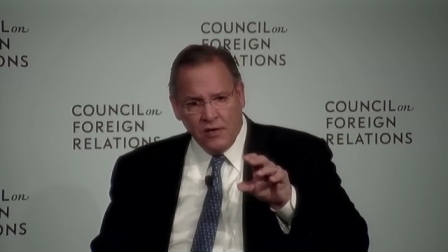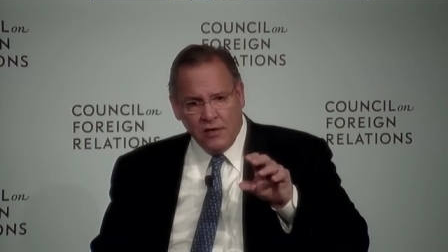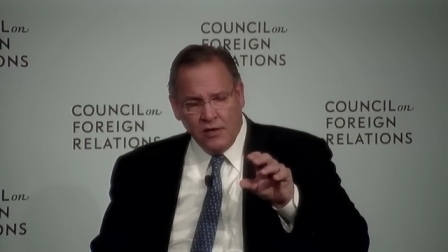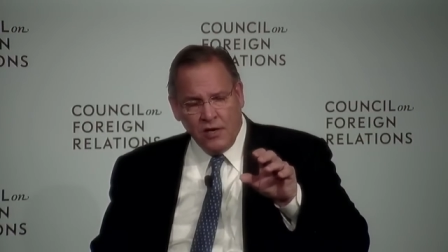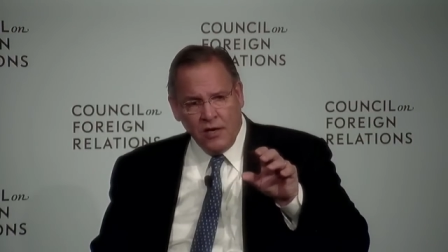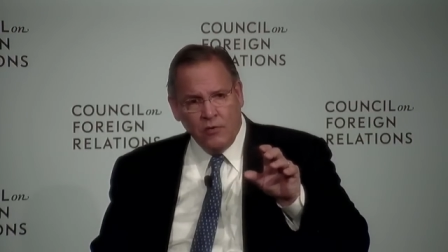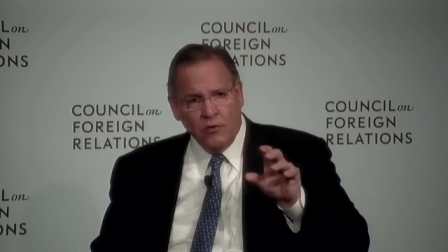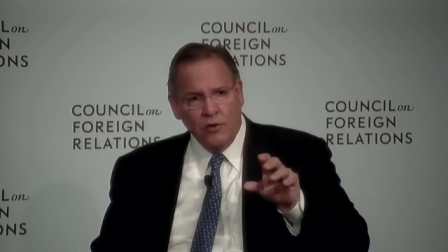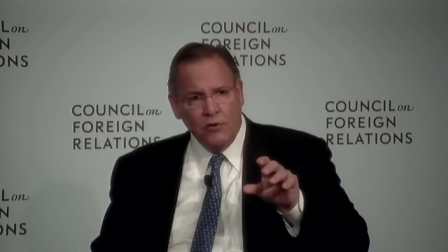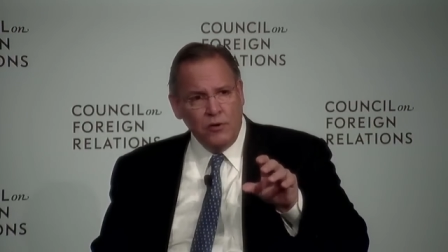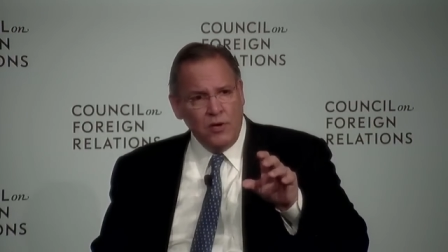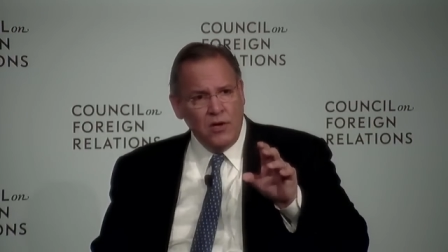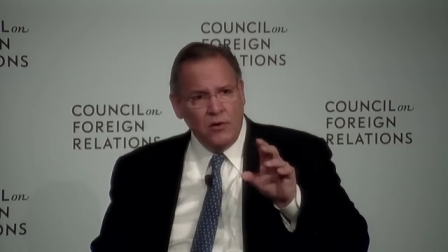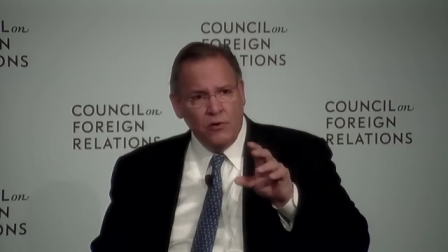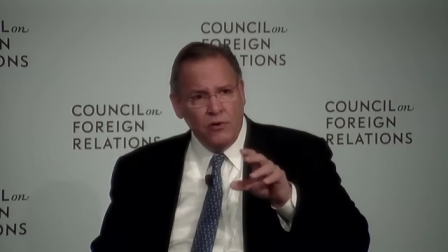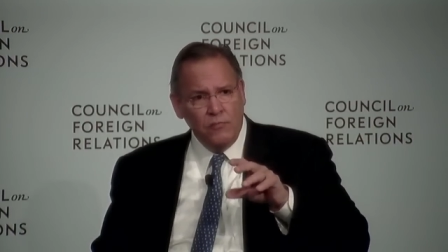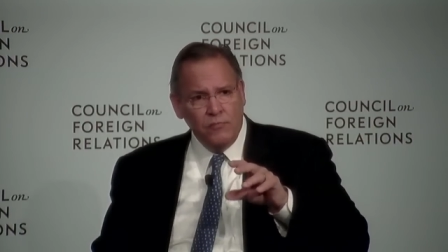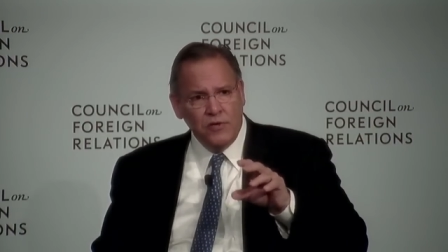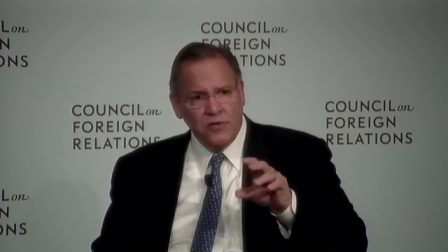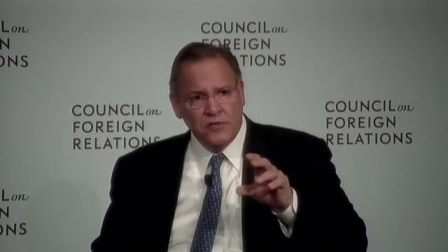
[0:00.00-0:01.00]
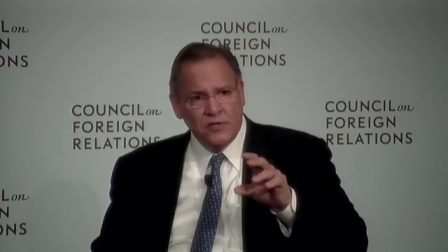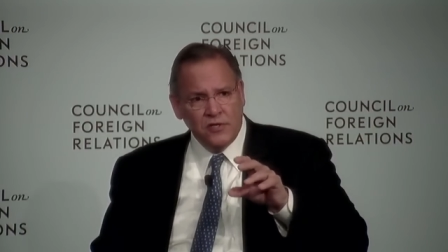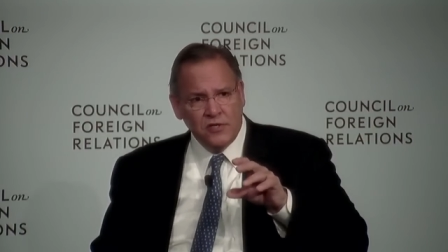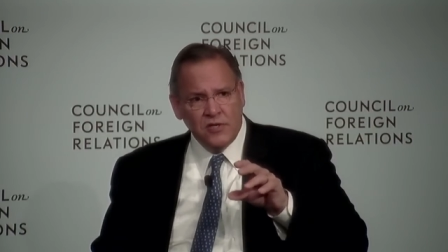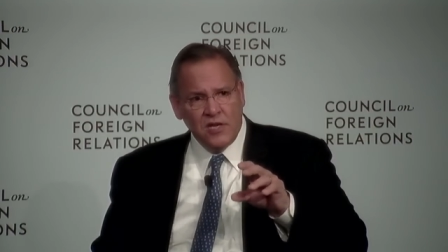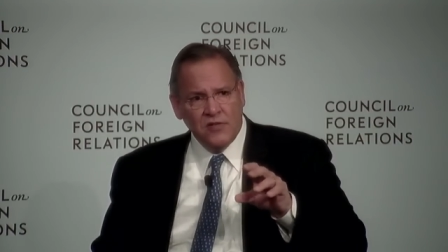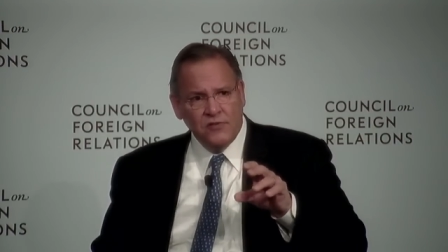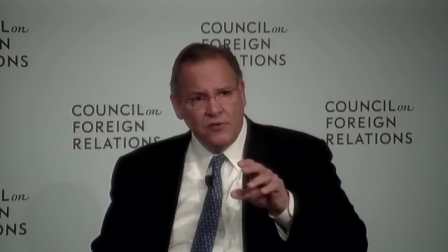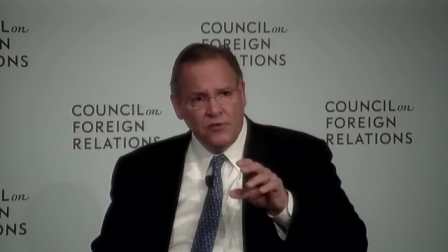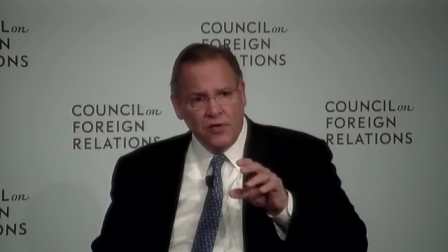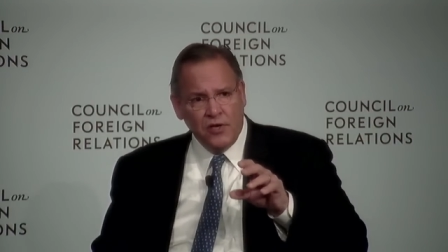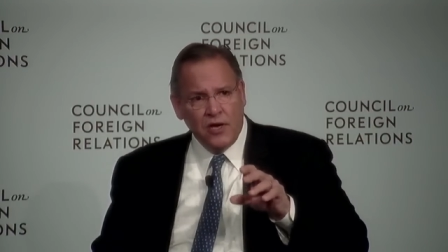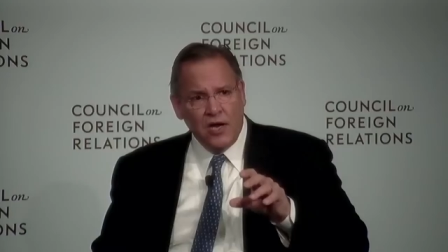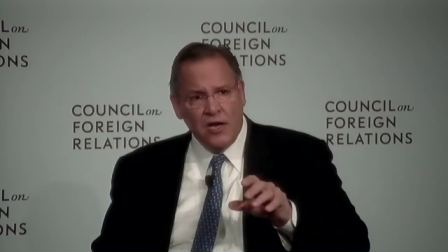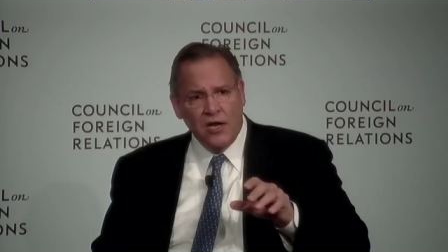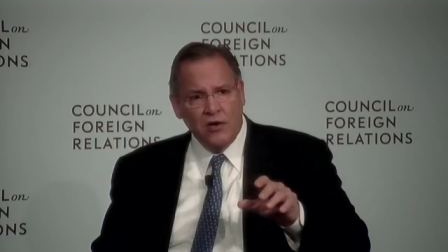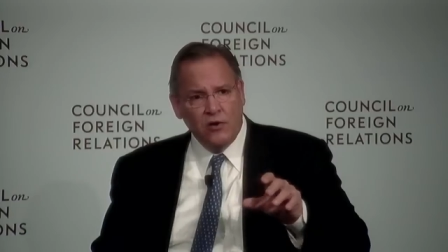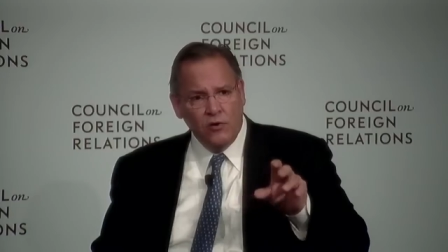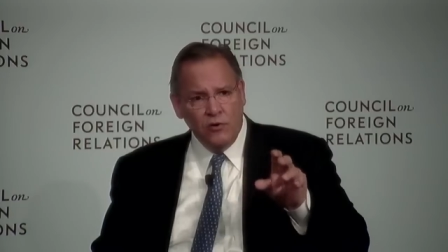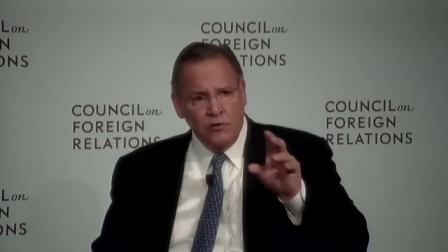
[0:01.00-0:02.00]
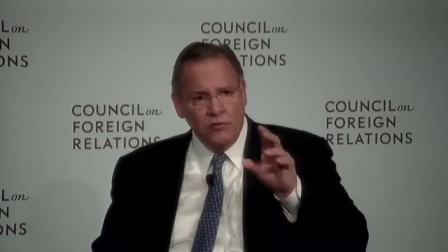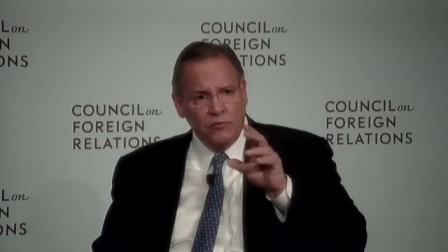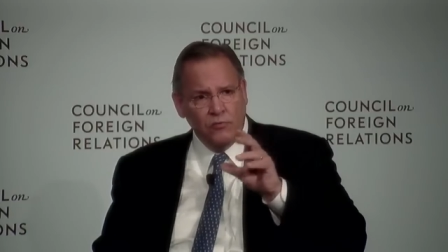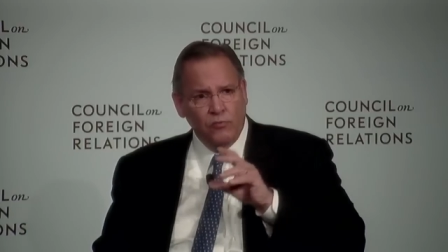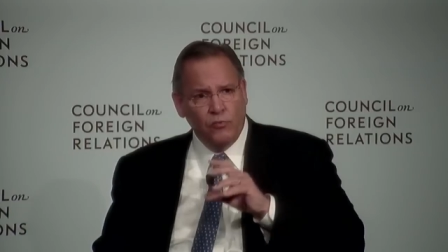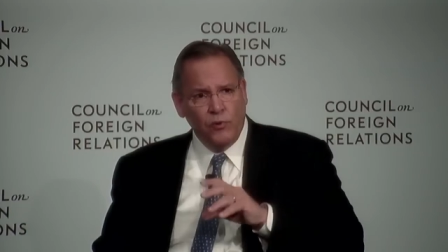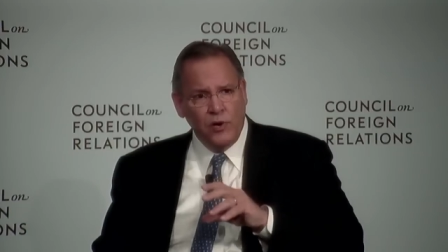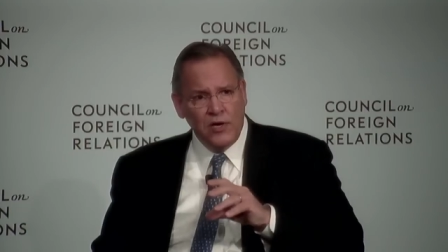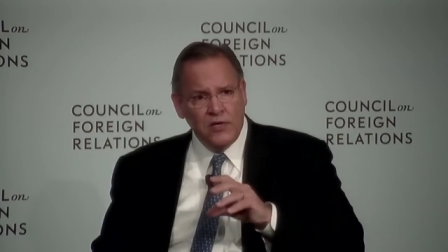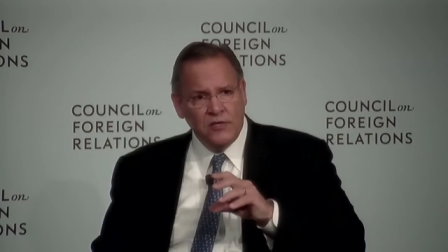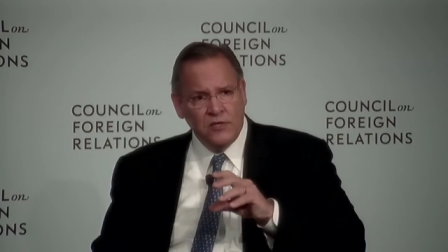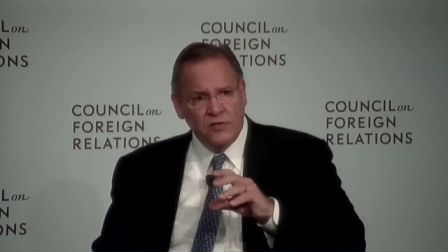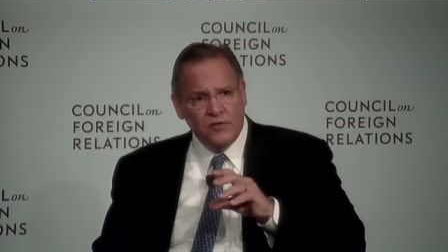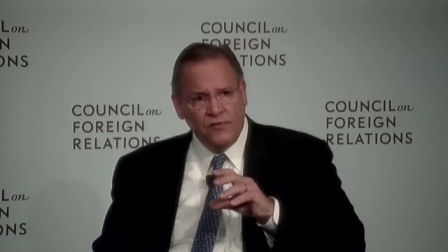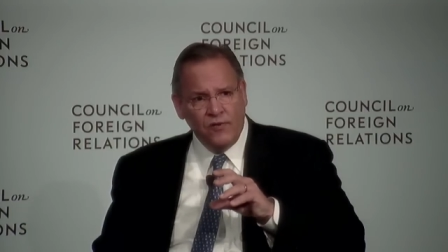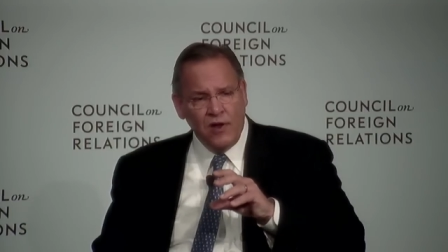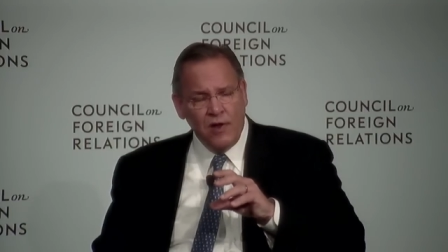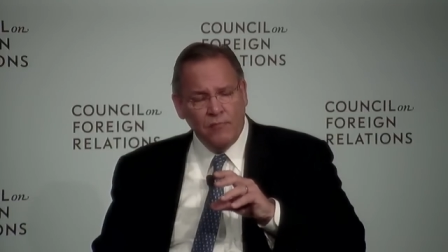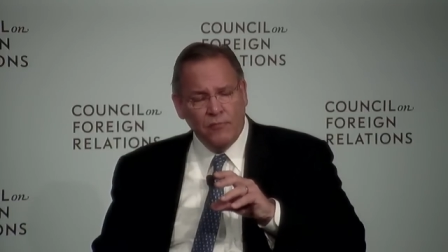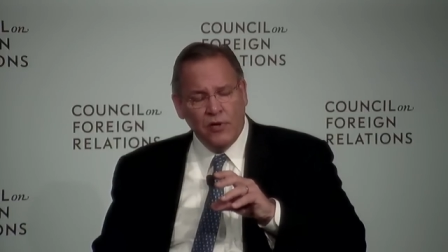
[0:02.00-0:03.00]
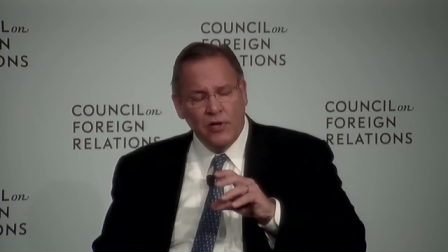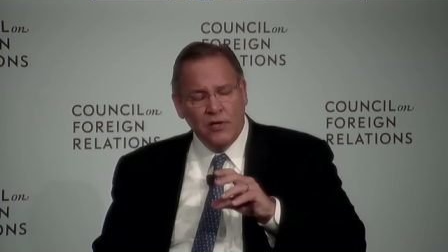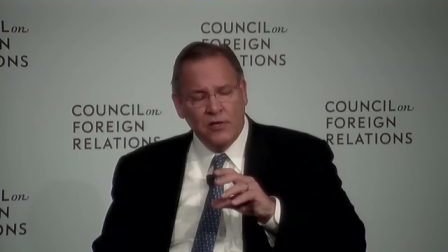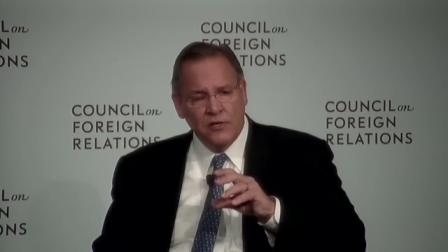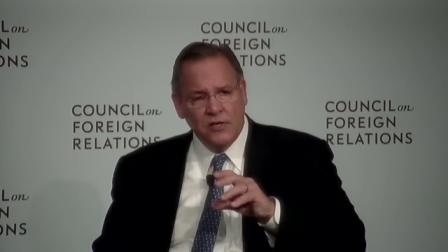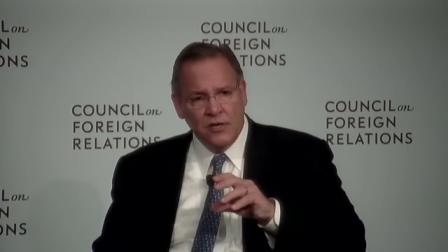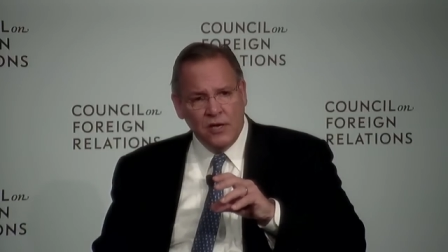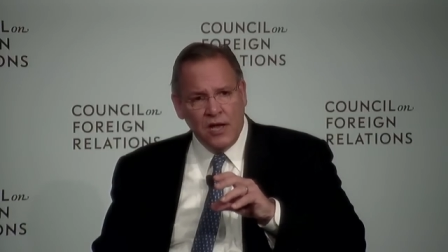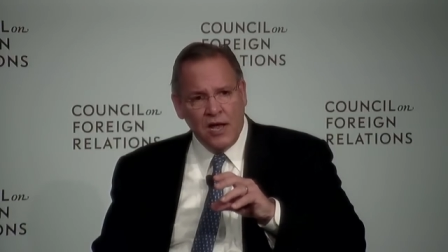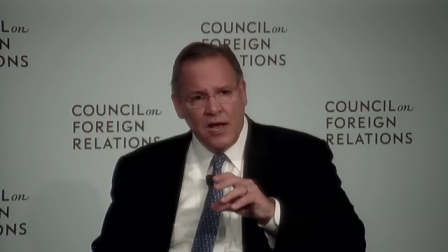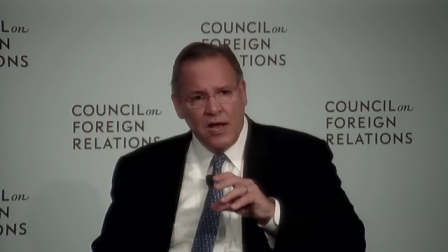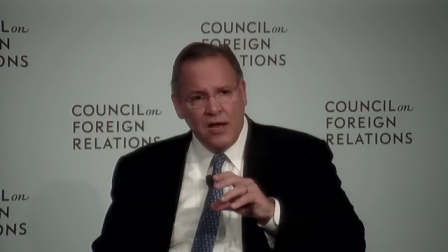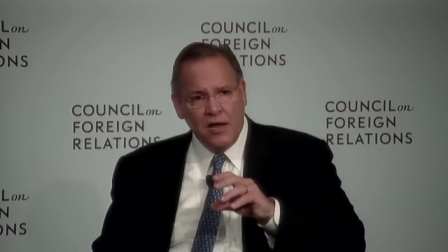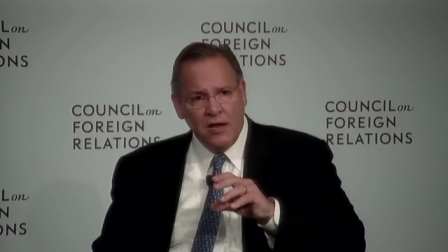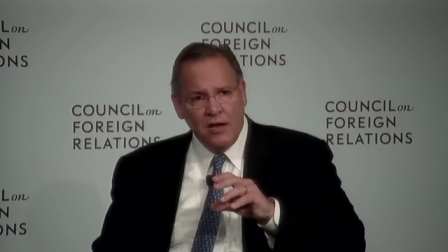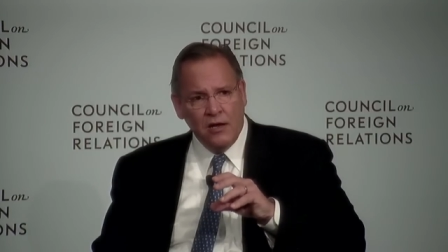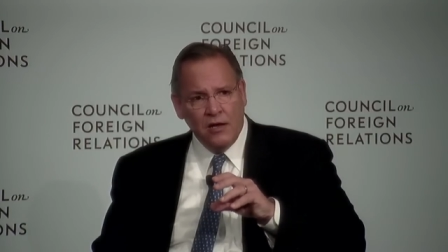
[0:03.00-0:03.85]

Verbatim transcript: He, could, he couldn't be successful today. He couldn't raise his family today